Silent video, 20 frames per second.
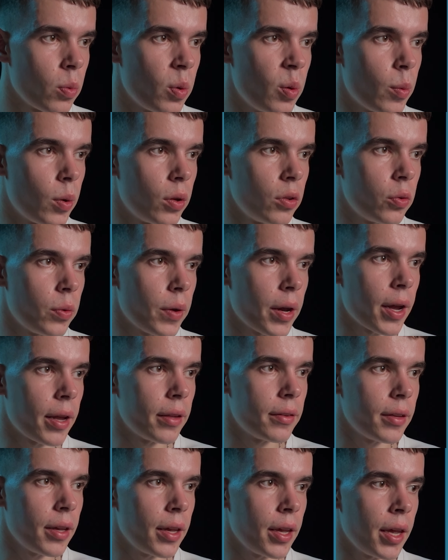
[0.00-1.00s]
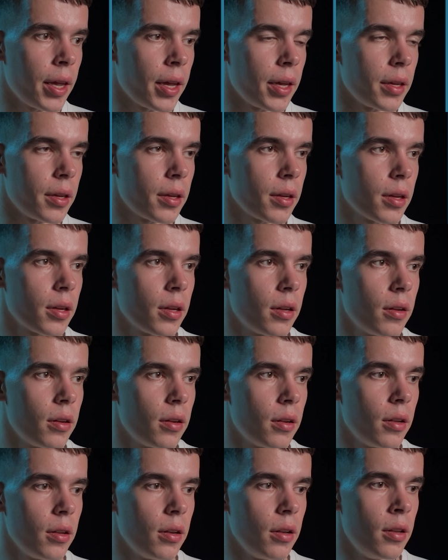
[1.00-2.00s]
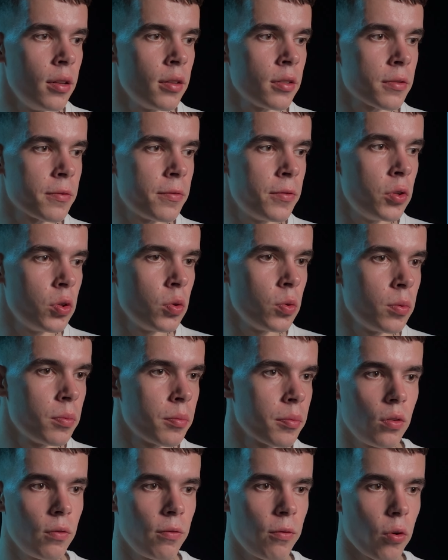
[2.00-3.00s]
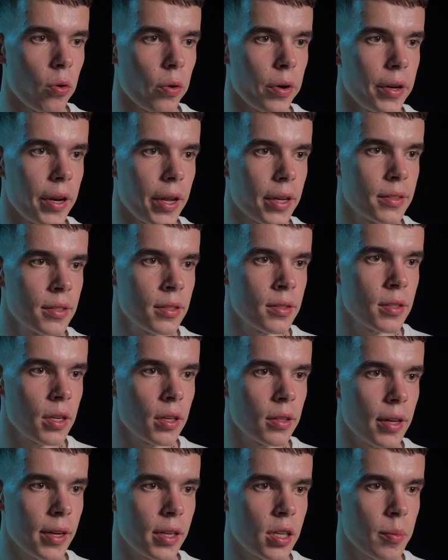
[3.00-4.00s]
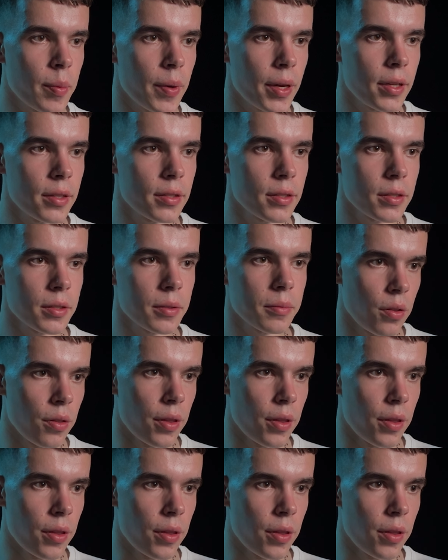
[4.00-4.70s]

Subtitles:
We want to add a list view for an existing database,